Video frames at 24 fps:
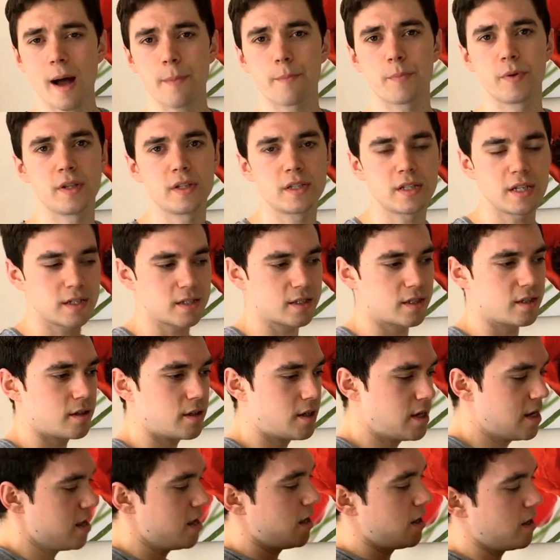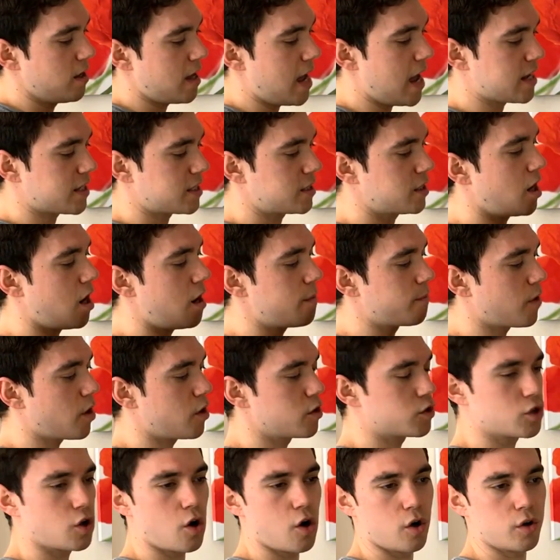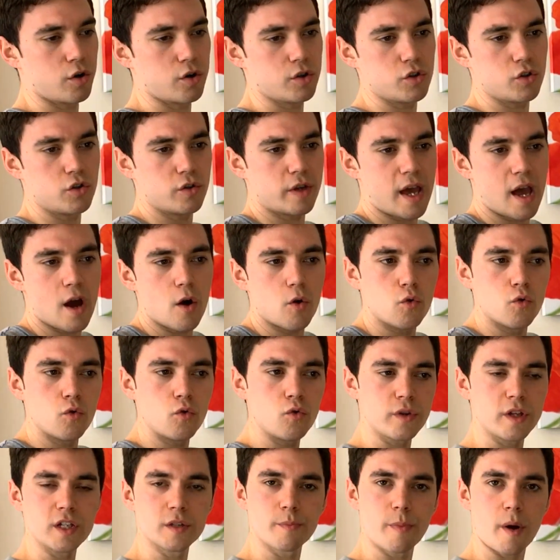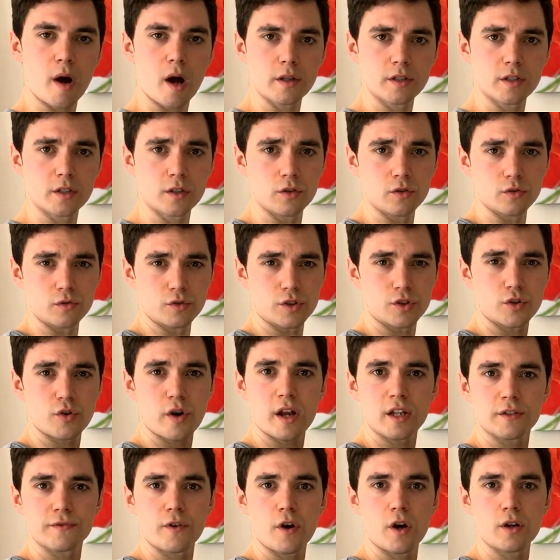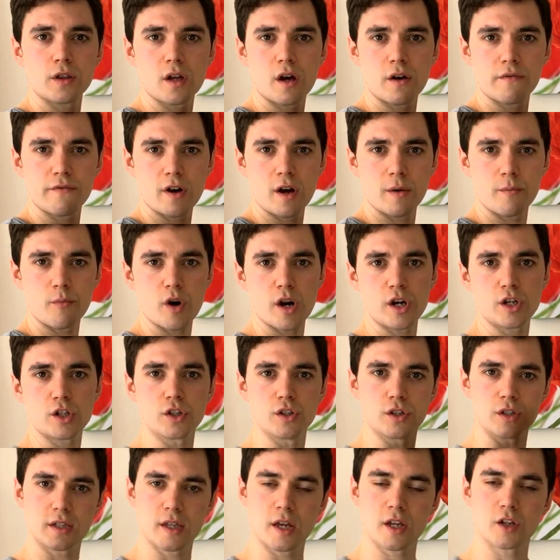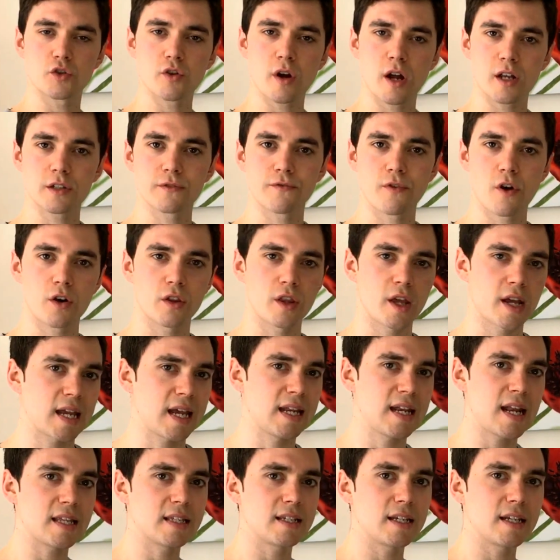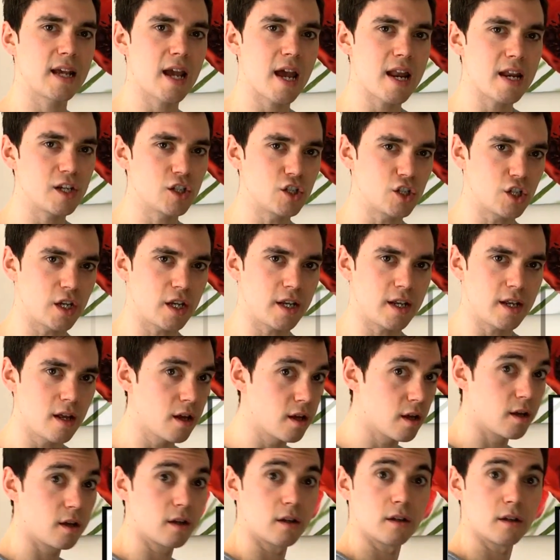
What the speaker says: happens is that as time goes on, you get all these particles transferring their vibrations, they're transferring their kinetic energy,